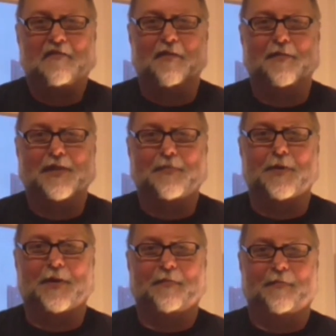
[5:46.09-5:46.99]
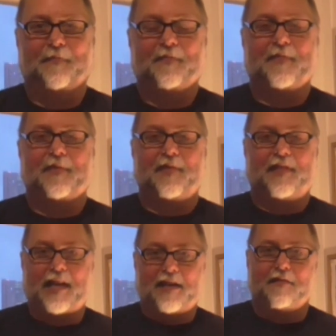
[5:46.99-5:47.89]
from this book.
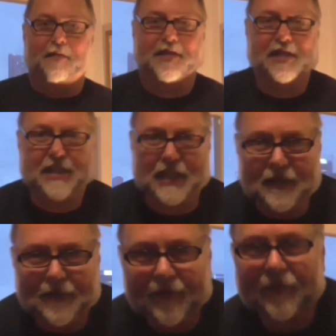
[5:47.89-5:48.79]
Thank you very much indeed.